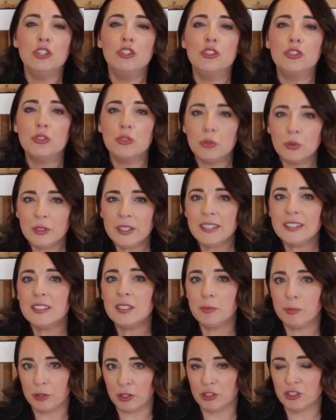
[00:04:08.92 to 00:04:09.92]
truly
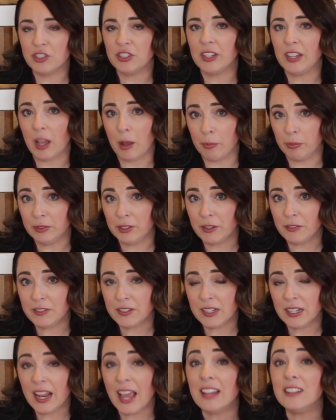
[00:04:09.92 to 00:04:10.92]
spiritually
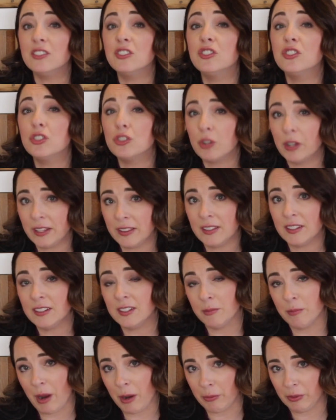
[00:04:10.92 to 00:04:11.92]
uplifted and strengthened
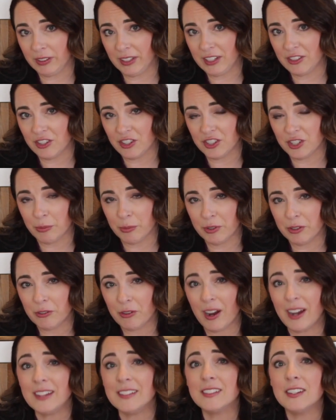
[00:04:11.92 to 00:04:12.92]
in my relationship with
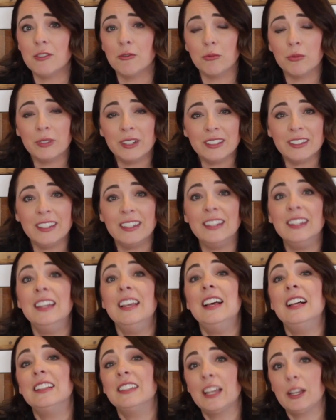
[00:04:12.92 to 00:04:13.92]
Christ. And really,
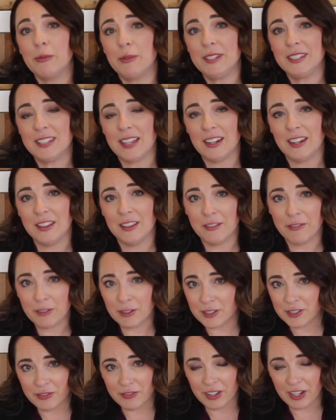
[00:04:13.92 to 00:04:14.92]
like we said in the
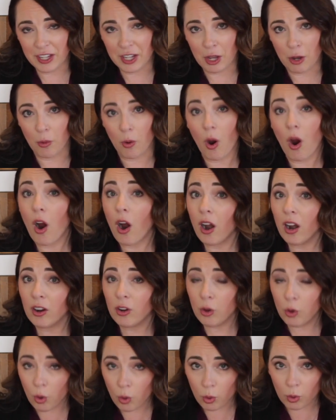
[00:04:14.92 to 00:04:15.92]
first video, our
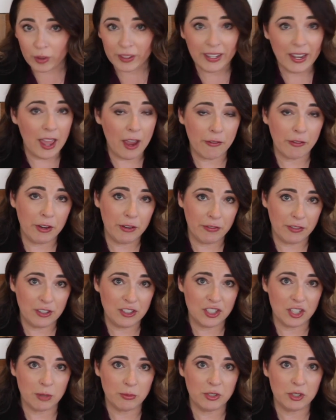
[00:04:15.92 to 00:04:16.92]
goal in every
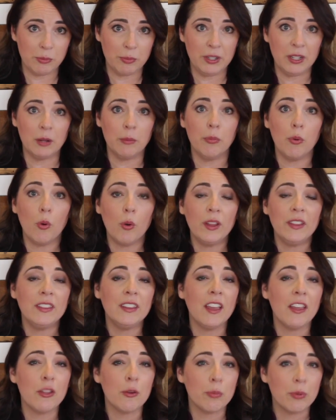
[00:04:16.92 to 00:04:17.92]
friendship should be to point
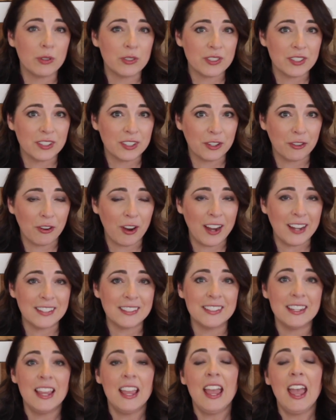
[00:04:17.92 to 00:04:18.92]
the other person to
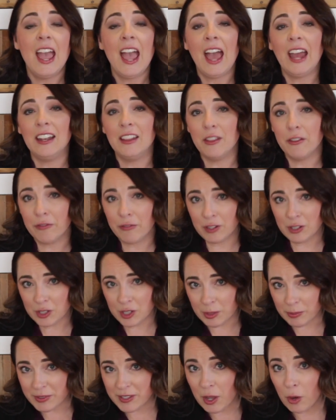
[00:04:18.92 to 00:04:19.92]
Christ. And in the
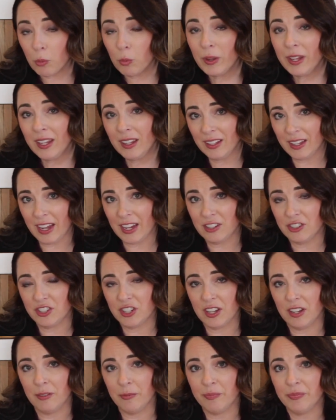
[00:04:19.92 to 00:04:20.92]
friendships that we engage
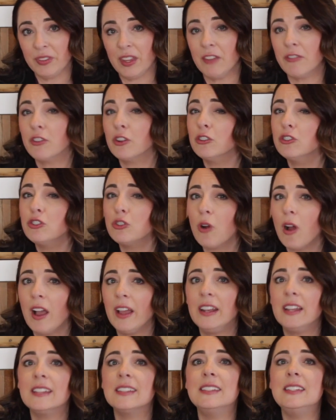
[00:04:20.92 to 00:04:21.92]
in, if they're
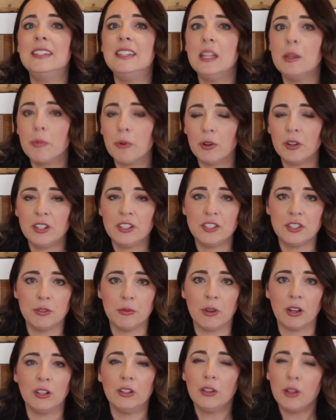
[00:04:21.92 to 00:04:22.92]
drawing us deeper
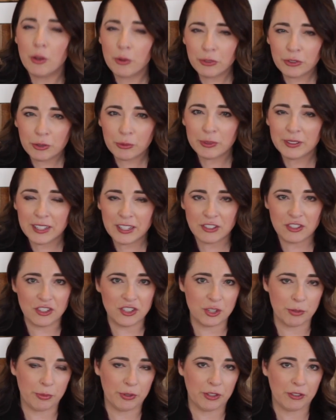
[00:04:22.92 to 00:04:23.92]
into a closer
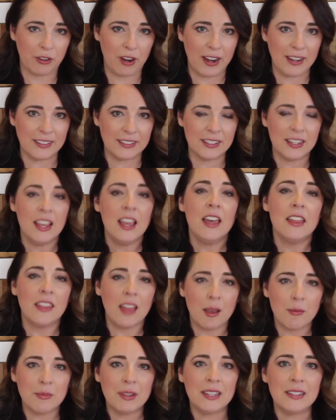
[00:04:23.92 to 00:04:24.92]
relationship with Christ,
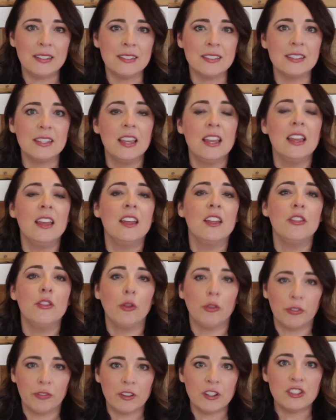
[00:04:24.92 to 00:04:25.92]
that means
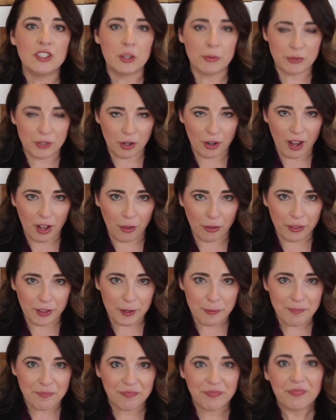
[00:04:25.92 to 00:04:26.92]
those friendships are
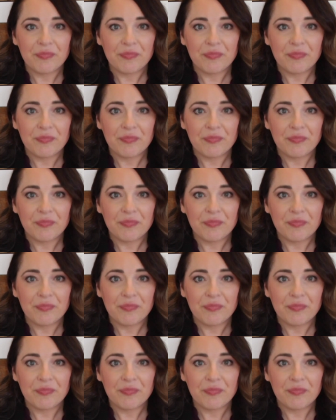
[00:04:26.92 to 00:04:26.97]
healthy.